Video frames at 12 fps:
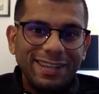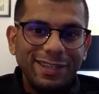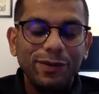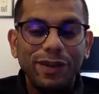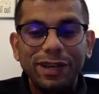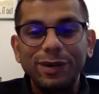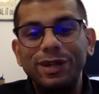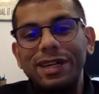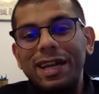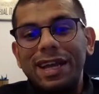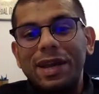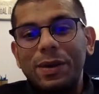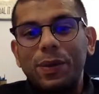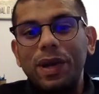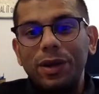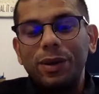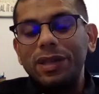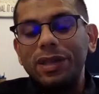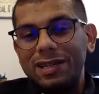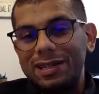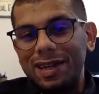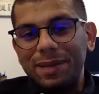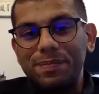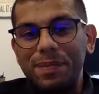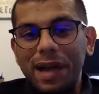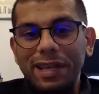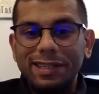So we know that by